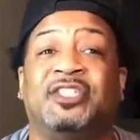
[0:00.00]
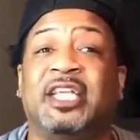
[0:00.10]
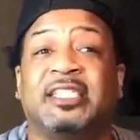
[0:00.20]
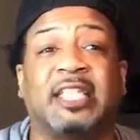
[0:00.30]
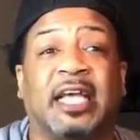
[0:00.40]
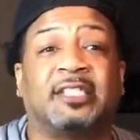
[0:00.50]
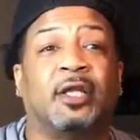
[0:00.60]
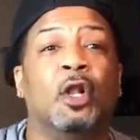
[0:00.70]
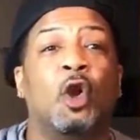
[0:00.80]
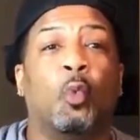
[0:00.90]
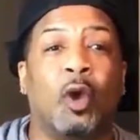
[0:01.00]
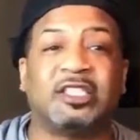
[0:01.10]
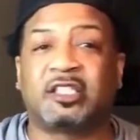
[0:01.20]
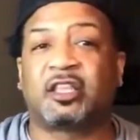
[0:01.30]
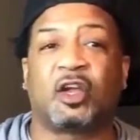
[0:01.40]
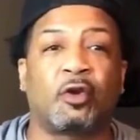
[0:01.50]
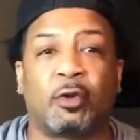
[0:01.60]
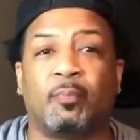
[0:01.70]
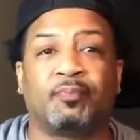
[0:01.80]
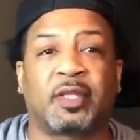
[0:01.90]
She says once the
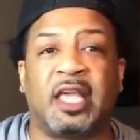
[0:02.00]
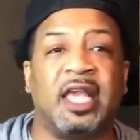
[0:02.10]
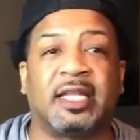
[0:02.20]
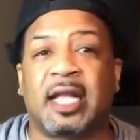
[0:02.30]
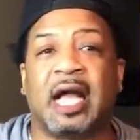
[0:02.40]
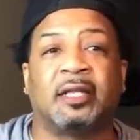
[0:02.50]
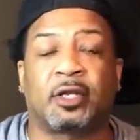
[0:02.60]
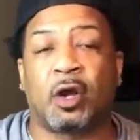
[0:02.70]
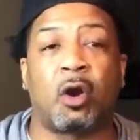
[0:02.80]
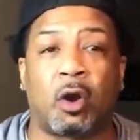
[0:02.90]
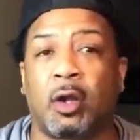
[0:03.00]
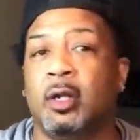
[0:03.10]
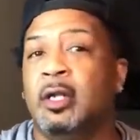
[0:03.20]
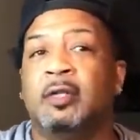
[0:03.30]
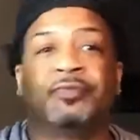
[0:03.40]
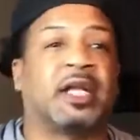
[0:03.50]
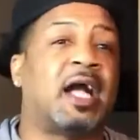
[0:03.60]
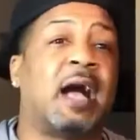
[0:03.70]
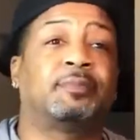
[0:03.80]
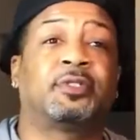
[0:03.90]
third kid got in the car, the
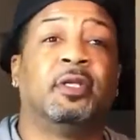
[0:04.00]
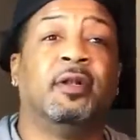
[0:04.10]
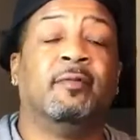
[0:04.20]
cops